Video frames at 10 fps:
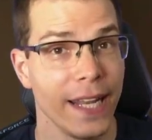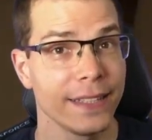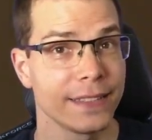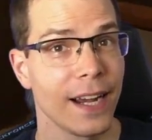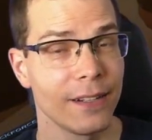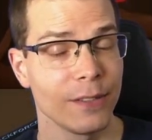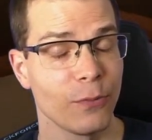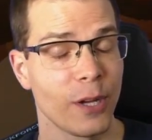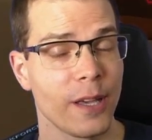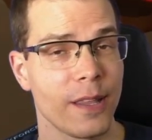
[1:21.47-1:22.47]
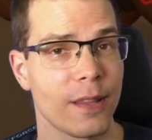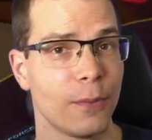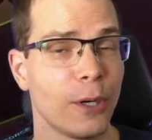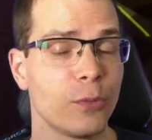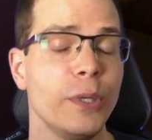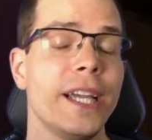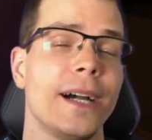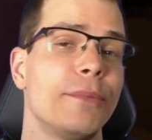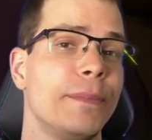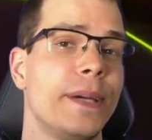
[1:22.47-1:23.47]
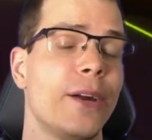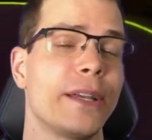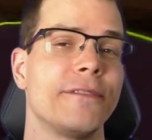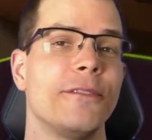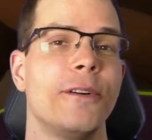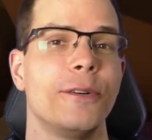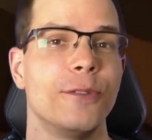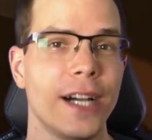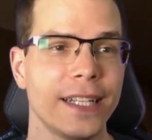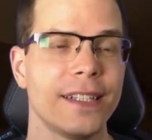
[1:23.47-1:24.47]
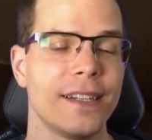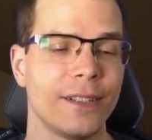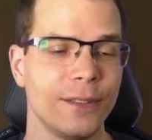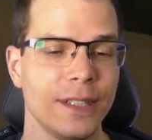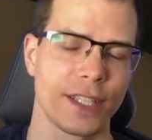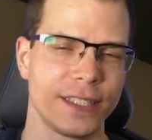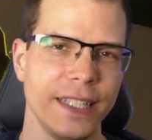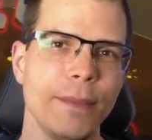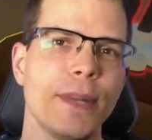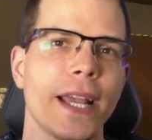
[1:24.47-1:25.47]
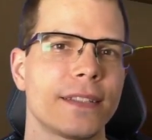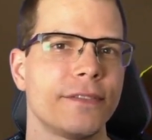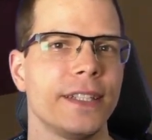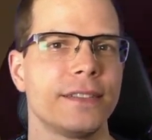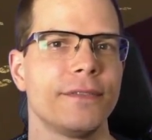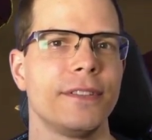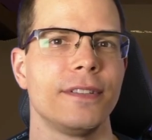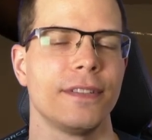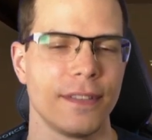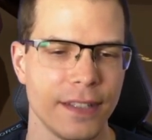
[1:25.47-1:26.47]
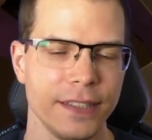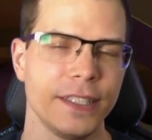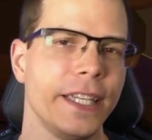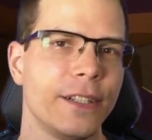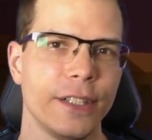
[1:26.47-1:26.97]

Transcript: let's start with what we are preparing for right now, the Steam Next Festival this year